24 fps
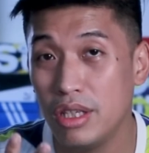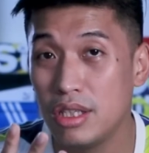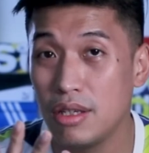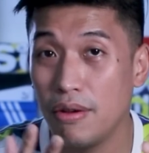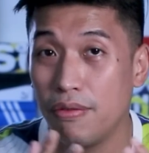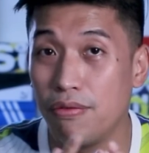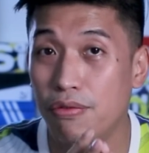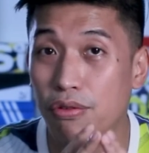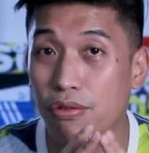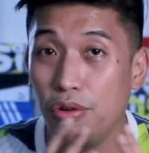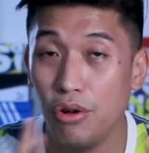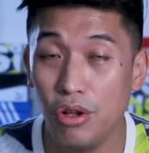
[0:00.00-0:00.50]
it's a
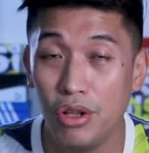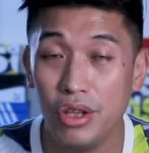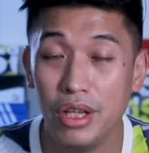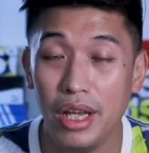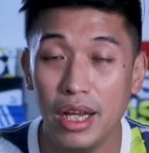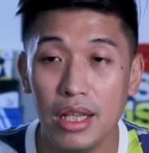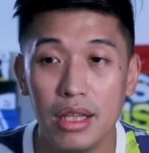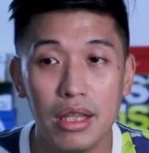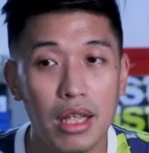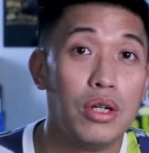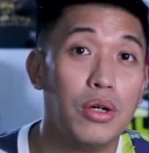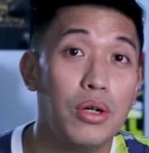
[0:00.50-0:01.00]
full
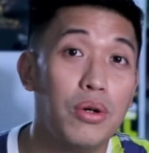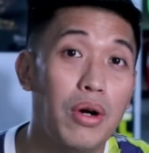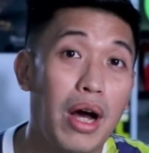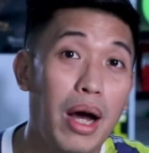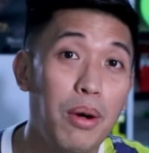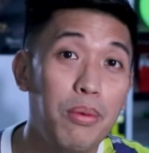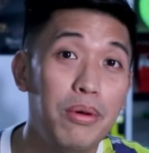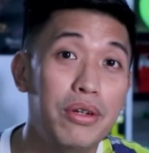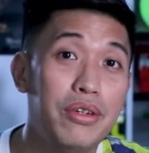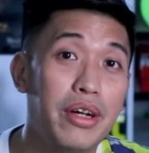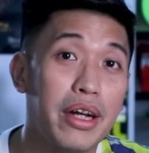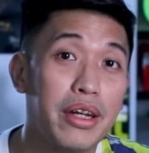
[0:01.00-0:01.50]
knit, so I
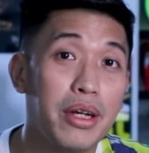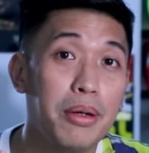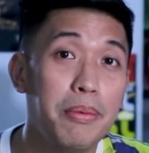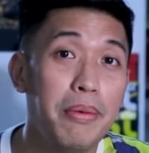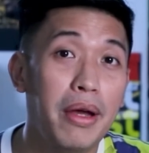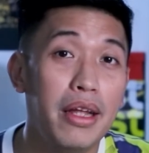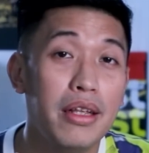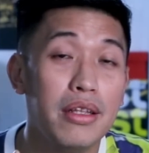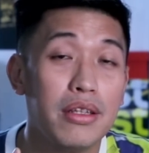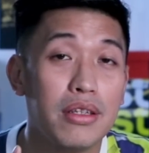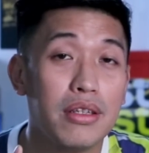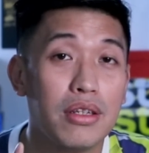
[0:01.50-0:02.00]
would
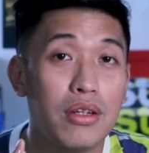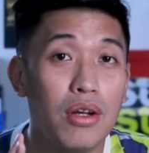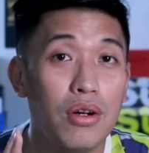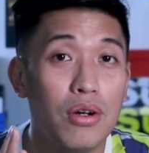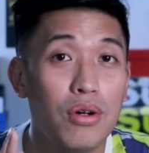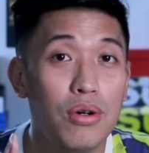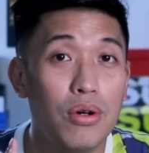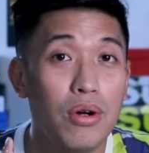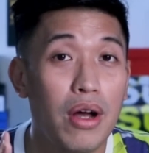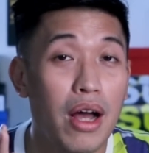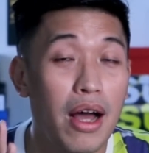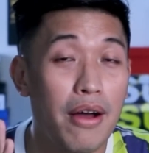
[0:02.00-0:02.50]
recommend
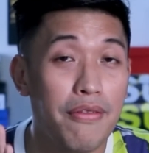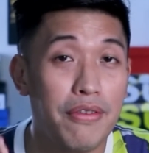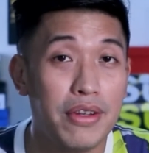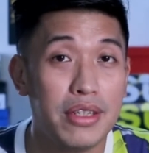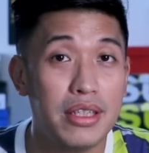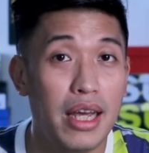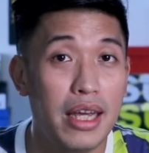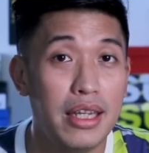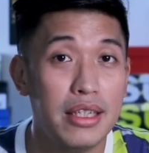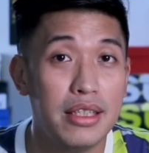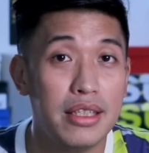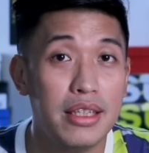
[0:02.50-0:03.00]
go half a
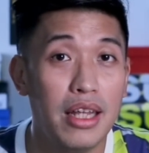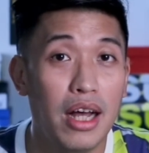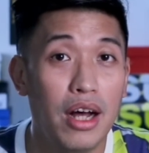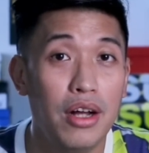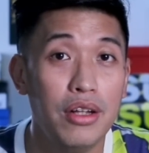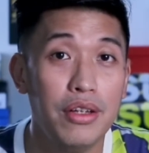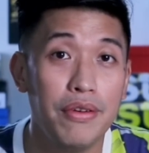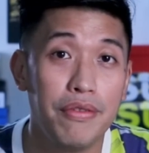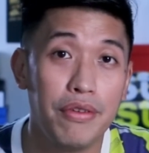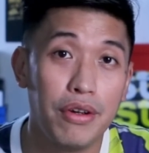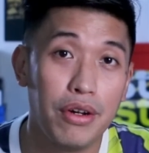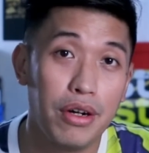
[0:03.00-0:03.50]
size
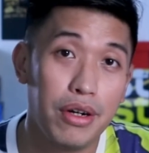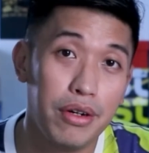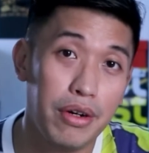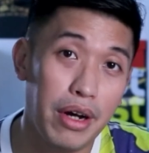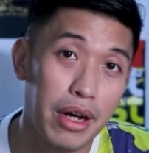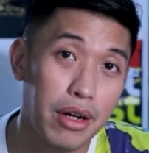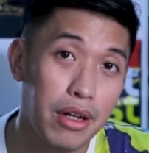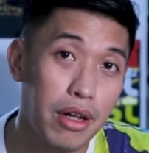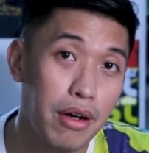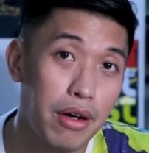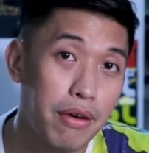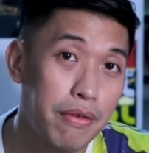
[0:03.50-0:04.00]
down if you're a
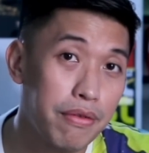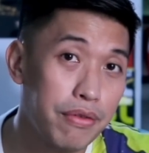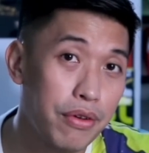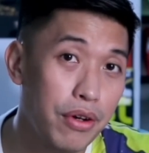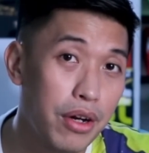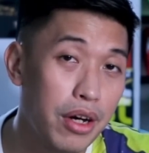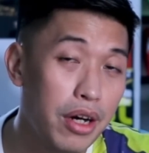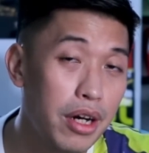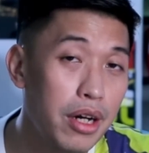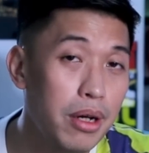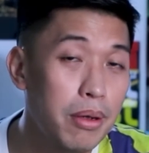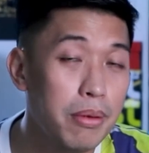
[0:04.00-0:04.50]
regular
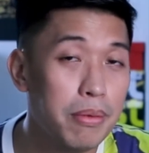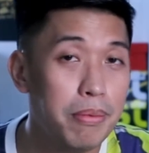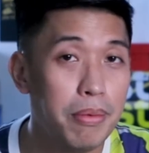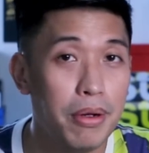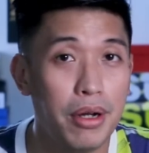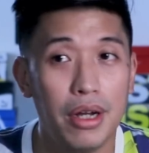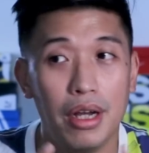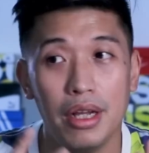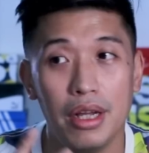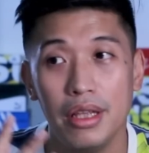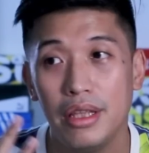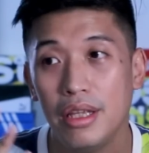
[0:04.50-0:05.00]
footer,
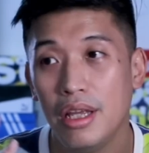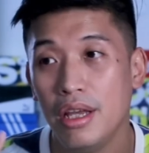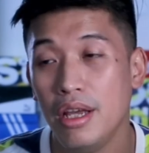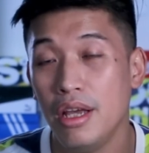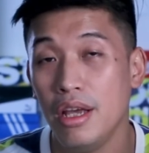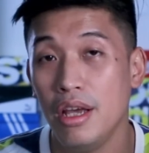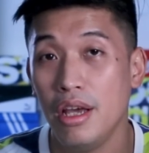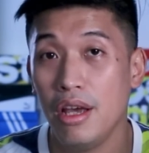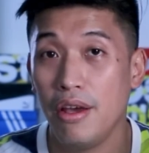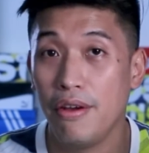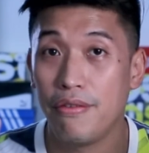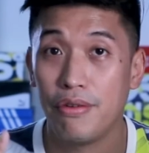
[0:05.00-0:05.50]
but
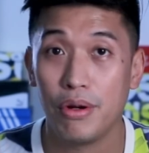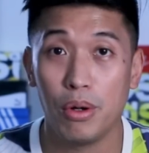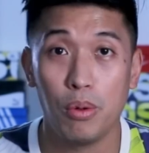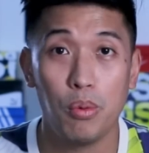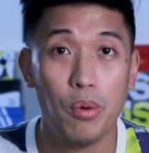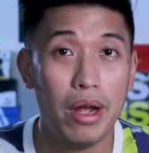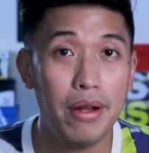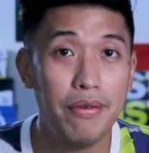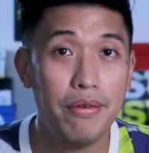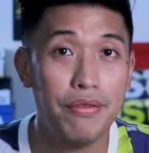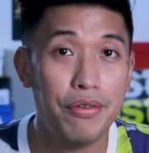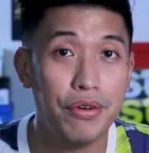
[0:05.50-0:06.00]
if you're a
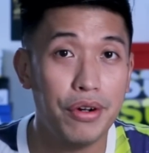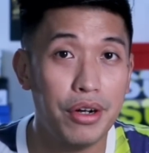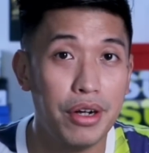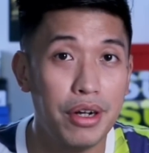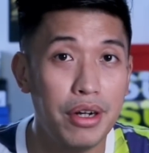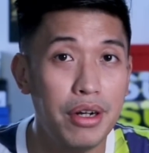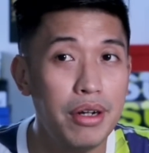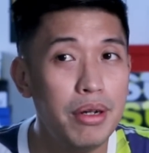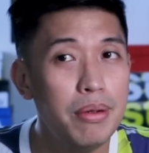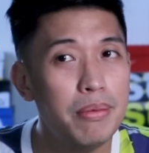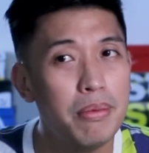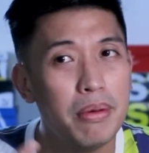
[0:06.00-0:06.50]
wide
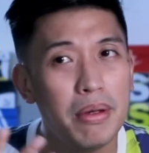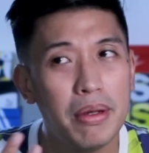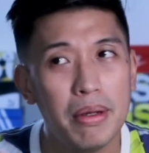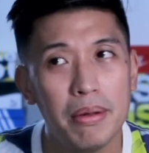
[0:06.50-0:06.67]
footer,